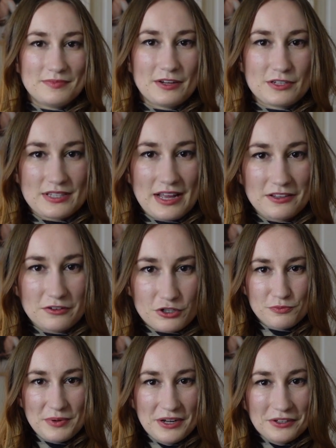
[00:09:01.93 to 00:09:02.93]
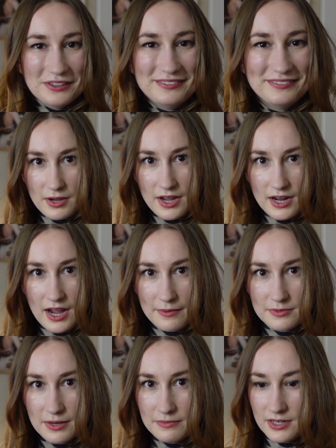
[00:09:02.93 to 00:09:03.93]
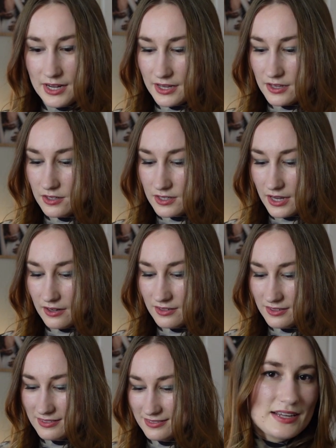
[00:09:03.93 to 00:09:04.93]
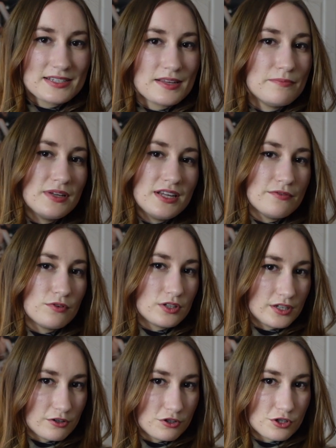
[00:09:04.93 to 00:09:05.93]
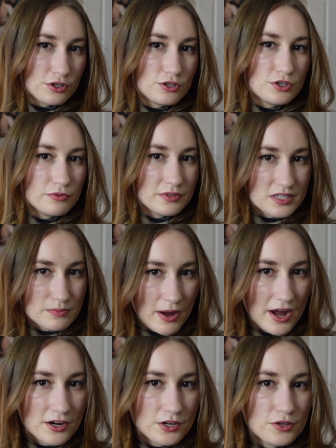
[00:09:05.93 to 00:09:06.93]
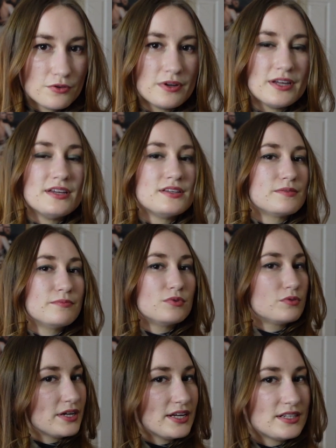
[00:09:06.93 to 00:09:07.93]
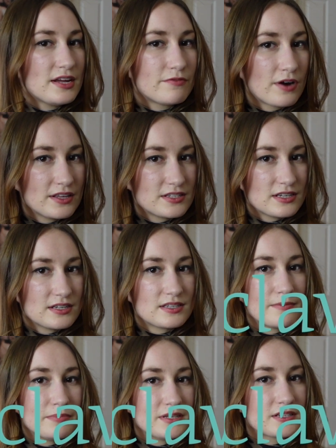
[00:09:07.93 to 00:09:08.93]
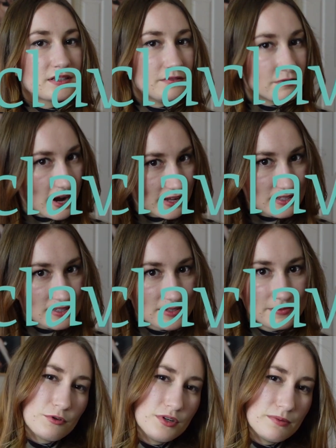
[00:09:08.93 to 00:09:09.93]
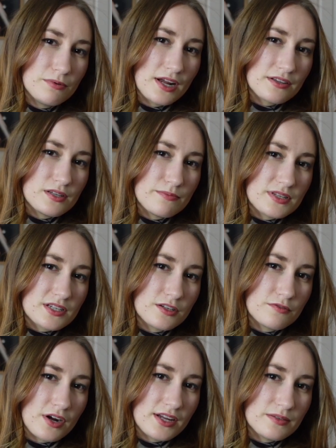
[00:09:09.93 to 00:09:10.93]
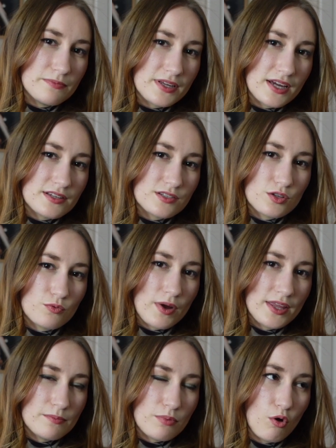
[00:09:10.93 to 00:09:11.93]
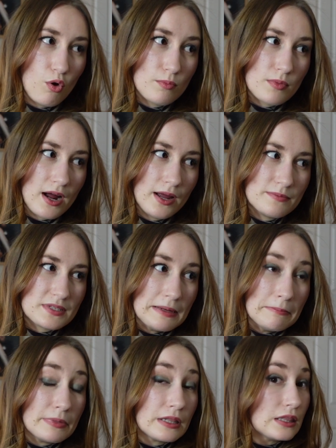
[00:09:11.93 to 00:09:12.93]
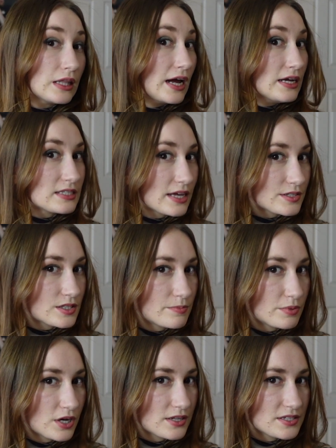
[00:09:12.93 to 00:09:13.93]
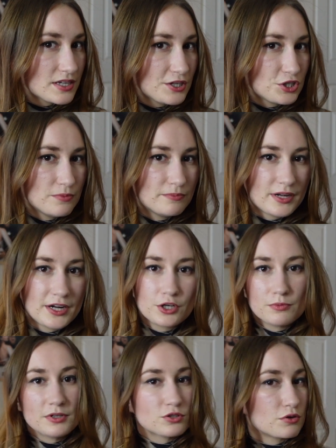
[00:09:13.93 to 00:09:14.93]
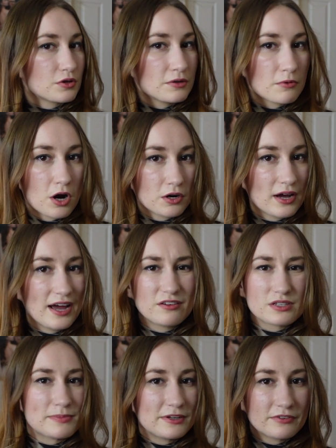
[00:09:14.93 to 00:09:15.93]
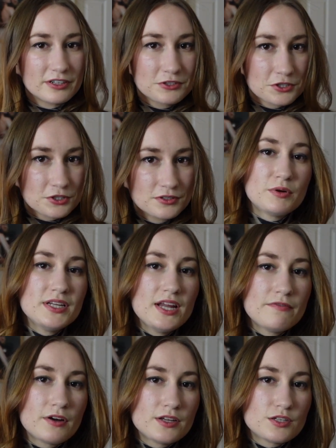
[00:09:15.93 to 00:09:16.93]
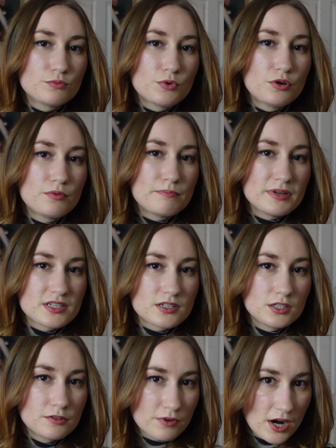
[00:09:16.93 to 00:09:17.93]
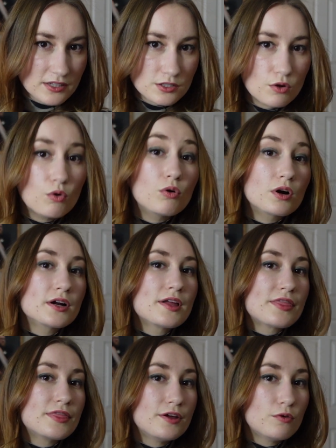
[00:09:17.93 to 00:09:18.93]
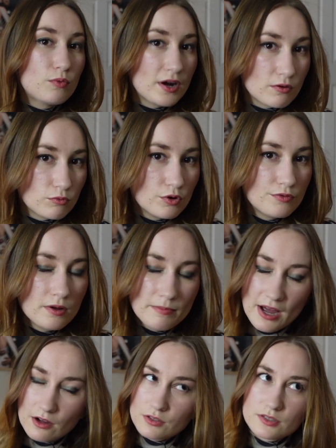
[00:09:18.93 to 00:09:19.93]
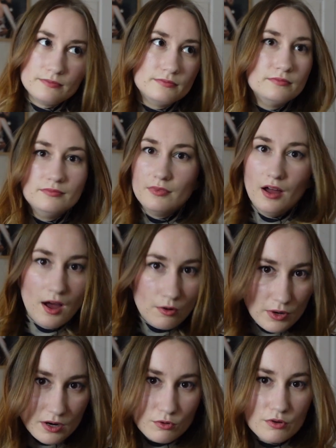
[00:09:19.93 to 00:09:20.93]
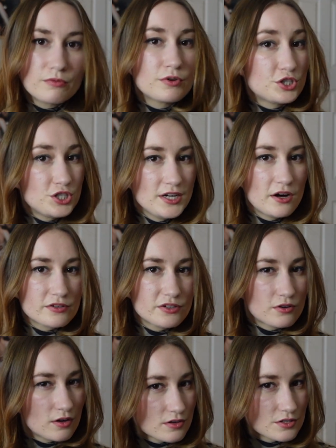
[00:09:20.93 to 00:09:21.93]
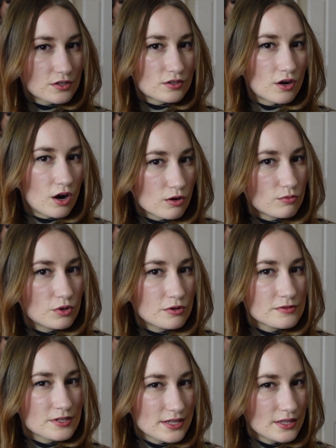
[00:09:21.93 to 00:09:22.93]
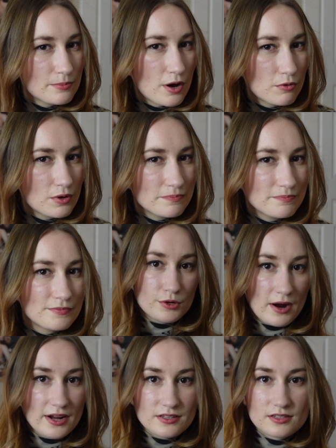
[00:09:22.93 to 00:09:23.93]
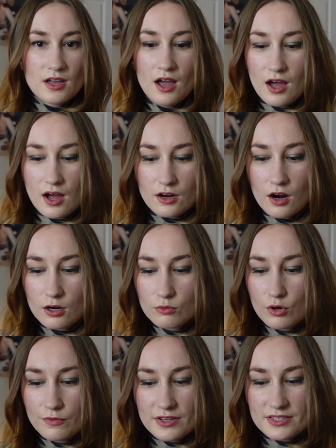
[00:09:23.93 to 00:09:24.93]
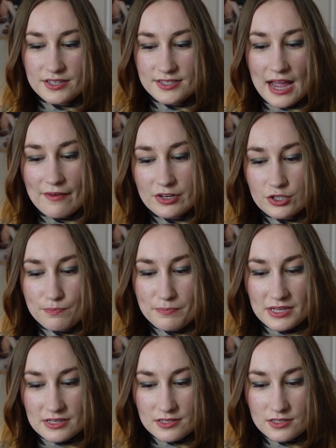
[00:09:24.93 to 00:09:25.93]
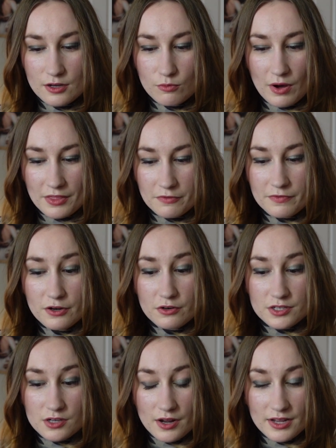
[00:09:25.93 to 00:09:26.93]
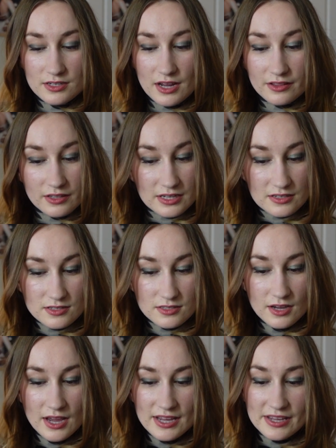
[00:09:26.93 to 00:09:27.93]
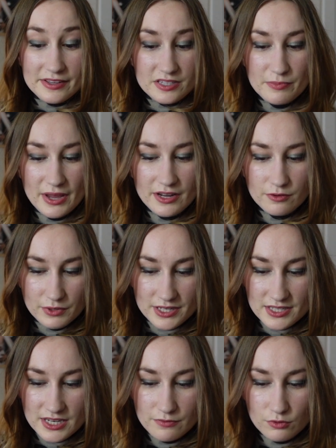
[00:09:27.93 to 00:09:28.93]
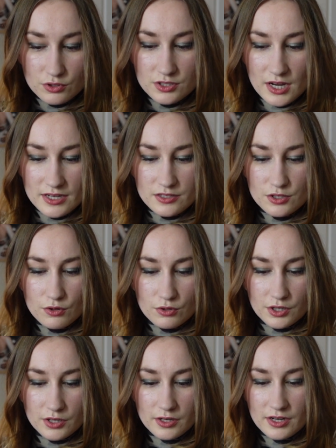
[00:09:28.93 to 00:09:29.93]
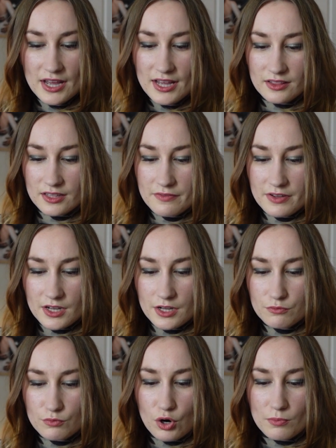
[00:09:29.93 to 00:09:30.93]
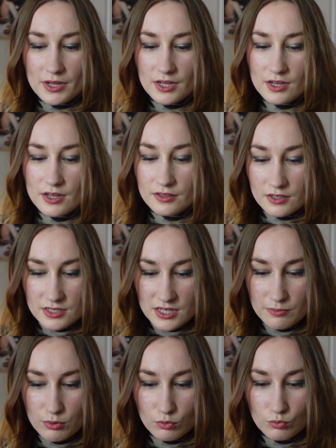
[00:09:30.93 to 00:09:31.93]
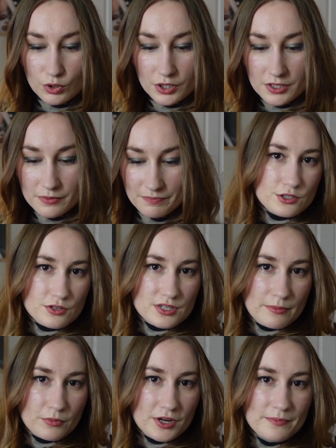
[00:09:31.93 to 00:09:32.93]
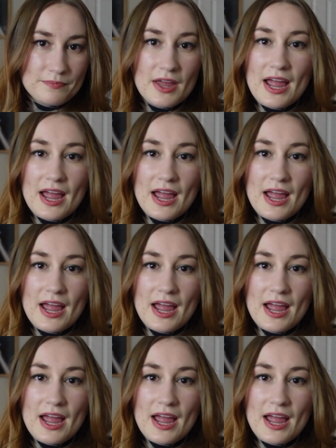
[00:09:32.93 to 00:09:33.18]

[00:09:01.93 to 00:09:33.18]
there's that spiel. I'm kind of hyped up today, can you tell? Next medieval literature to inspire you is Marie de France's Bisclavret. I'm going to pronounce it Bisclavret because the way the poem rhymes implies that's the pronunciation, but I could be totally wrong. I don't speak French. Marie de France wrote Bisclavret, or The Werewolf, about a werewolf, which she also calls garwolves in the poem. She writes, "A garwolf is a savage beast, while the Furies on it, at least. Eats men, wreaks evil, does no good, living and roaming in the deep wood." Here's your summary.